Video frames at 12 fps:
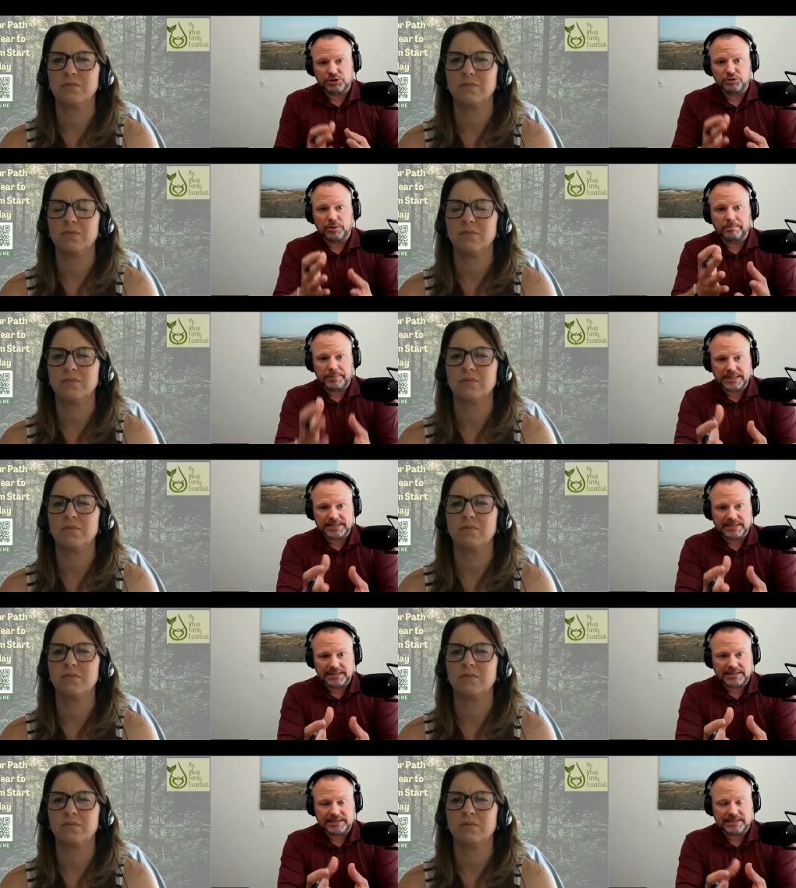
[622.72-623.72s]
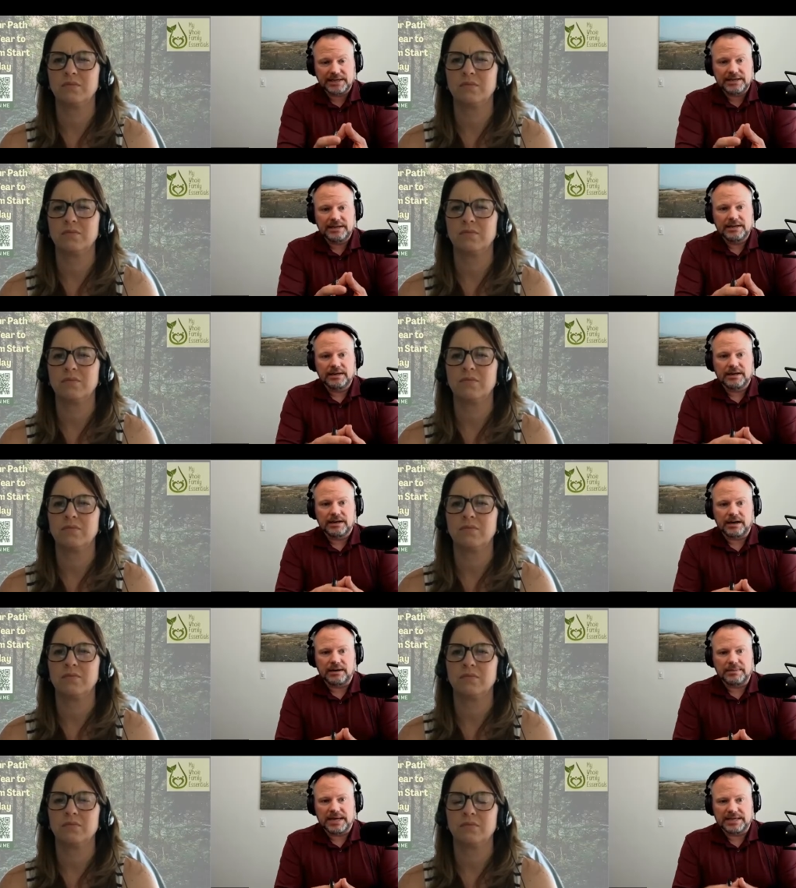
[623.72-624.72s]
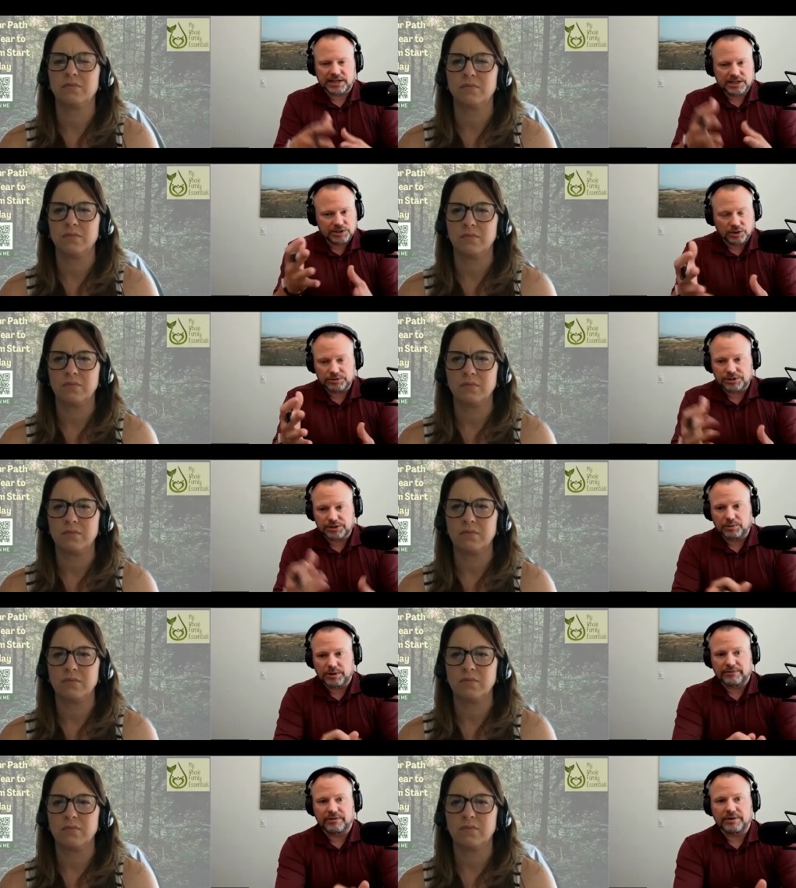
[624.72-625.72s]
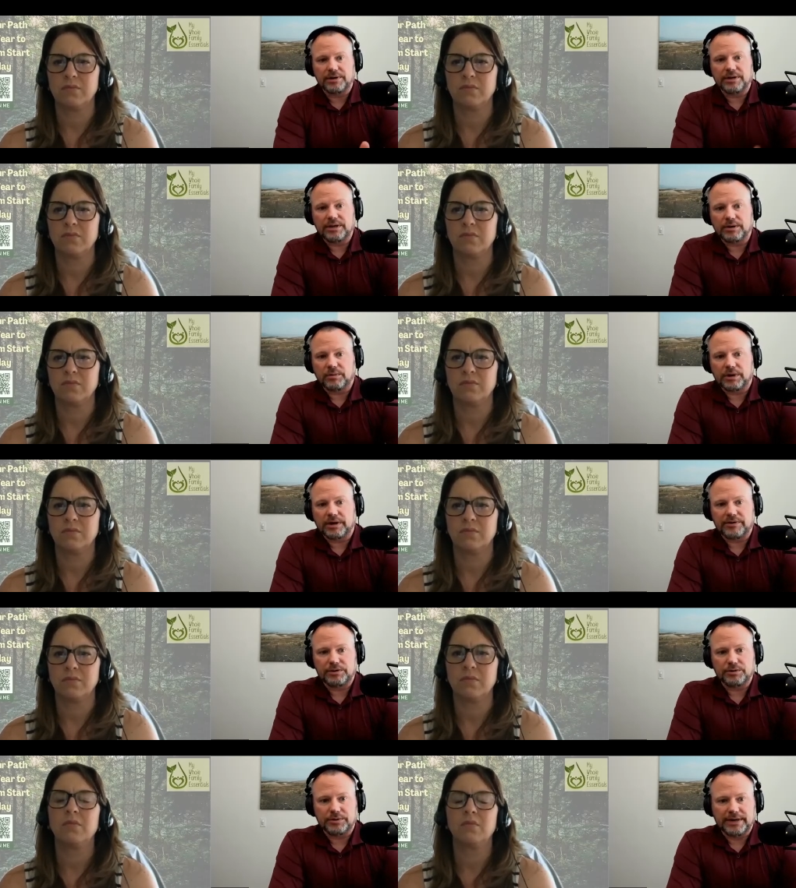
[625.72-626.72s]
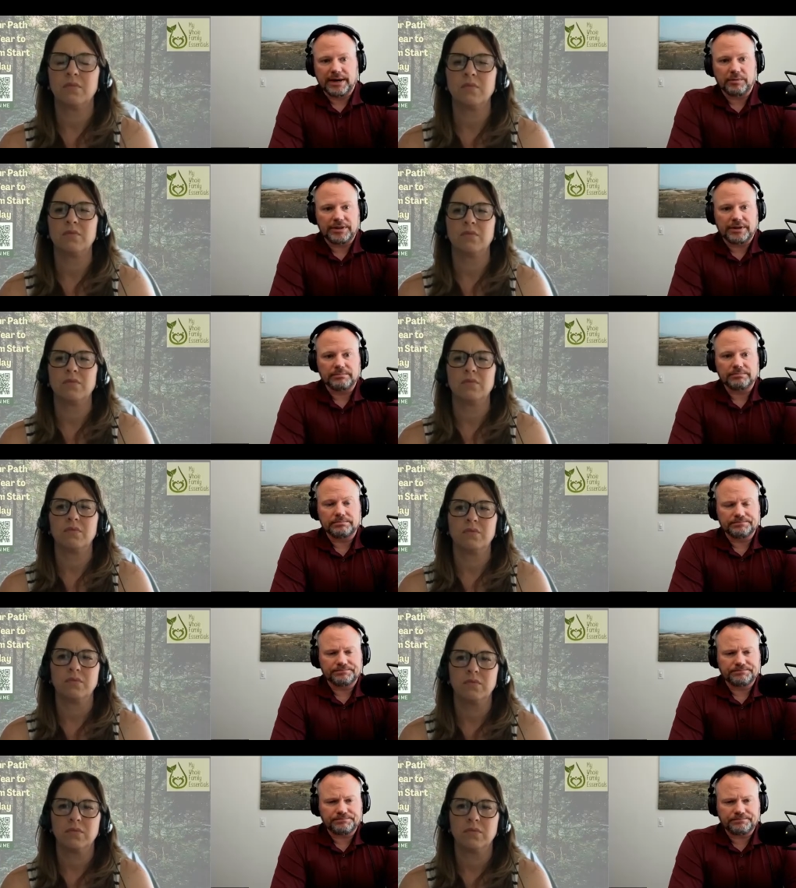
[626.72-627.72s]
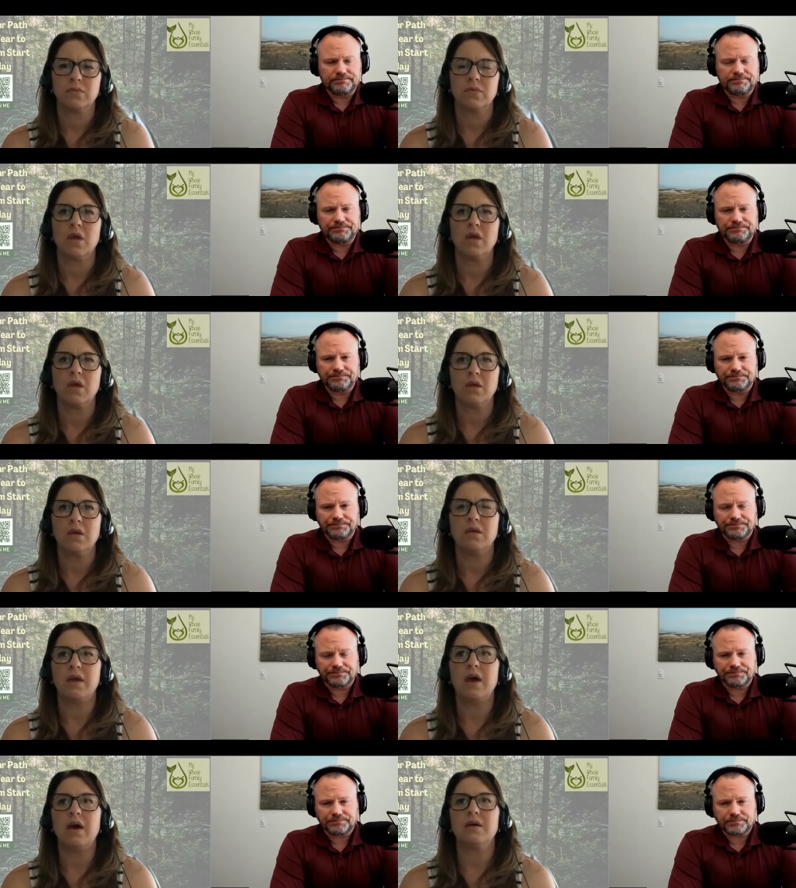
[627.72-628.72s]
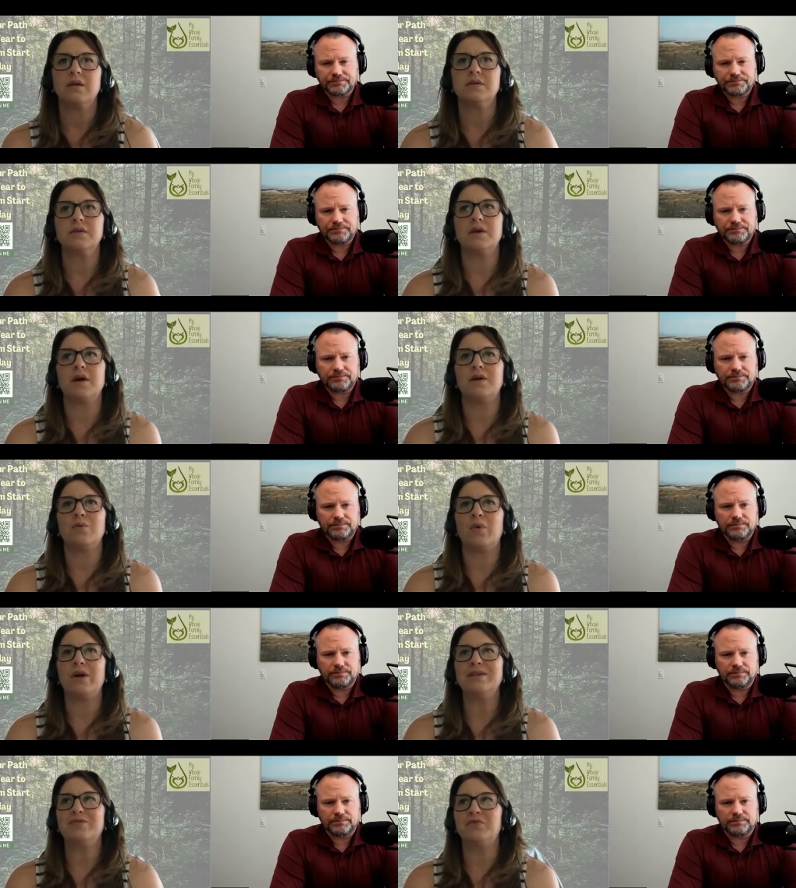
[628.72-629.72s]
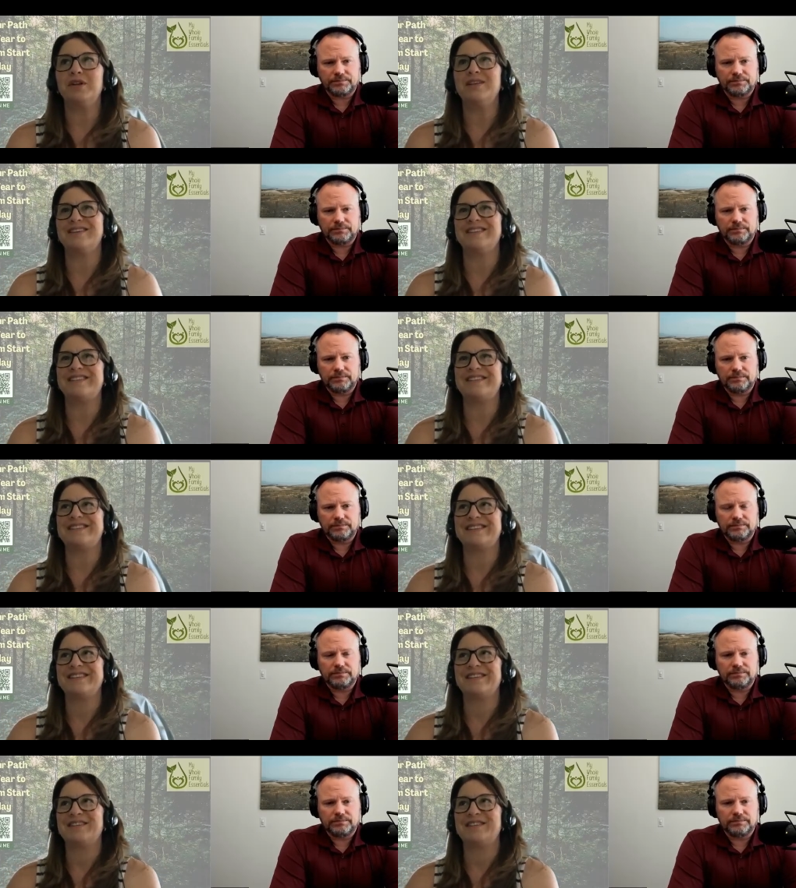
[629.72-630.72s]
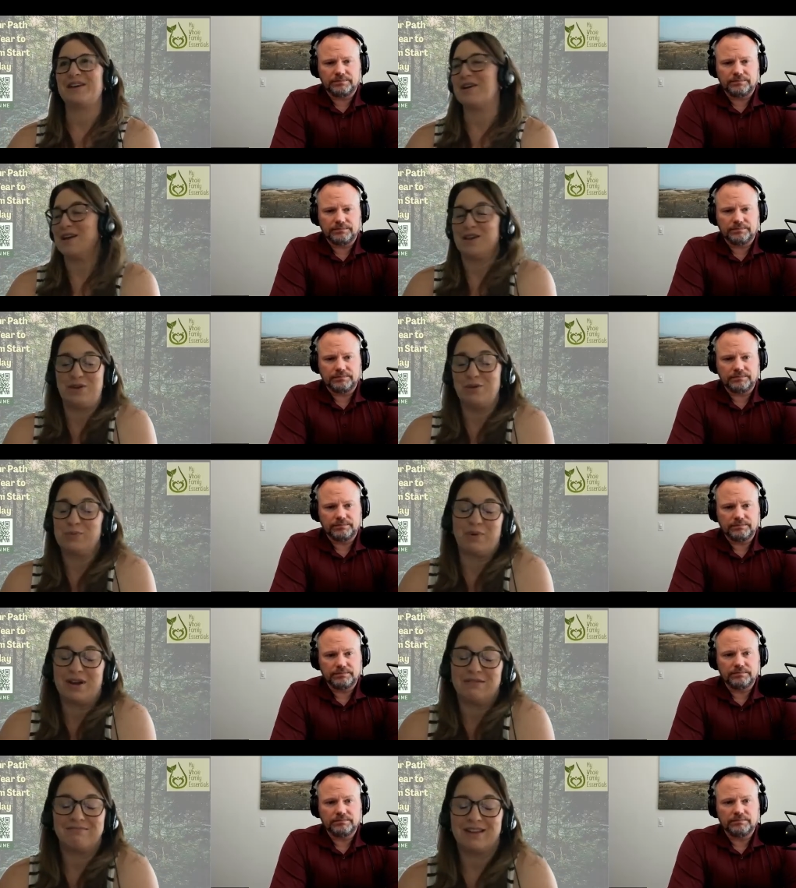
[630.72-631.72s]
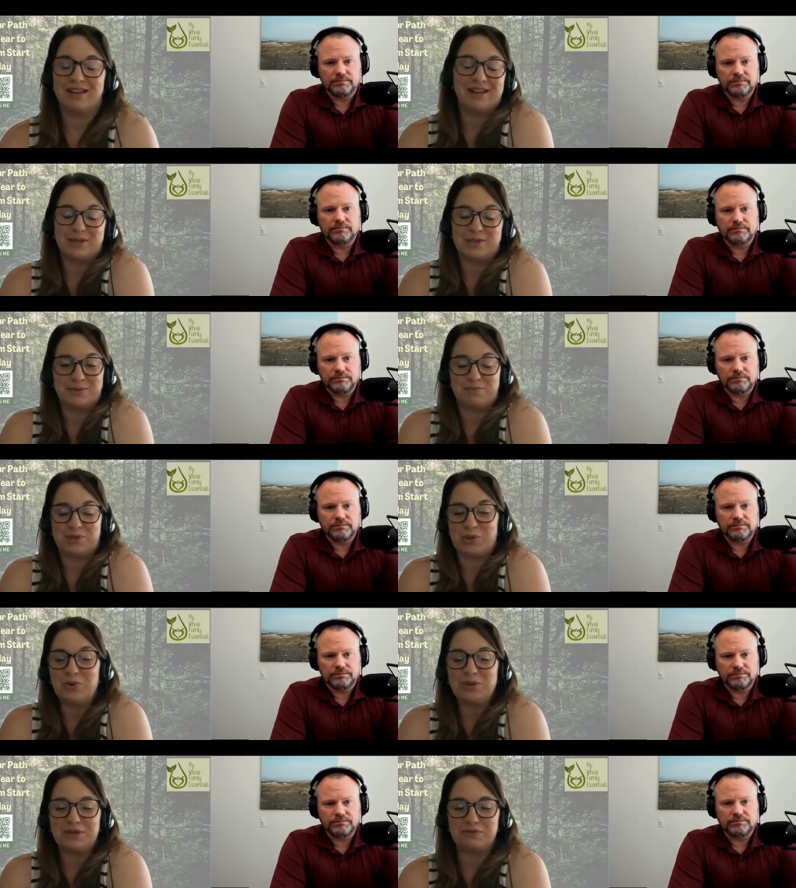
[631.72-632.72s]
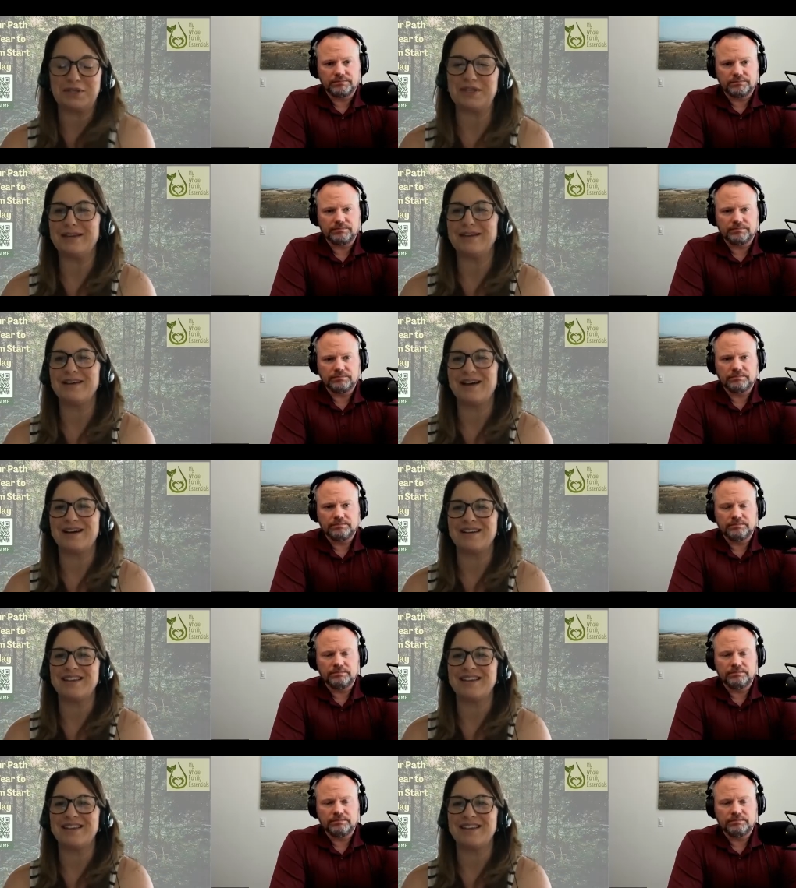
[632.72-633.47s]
Speaker 1: to a business um, as a consultant or whatever you know whatever you're doing now with it
Speaker 2: yeah well it really is a huge part it is solely really uh,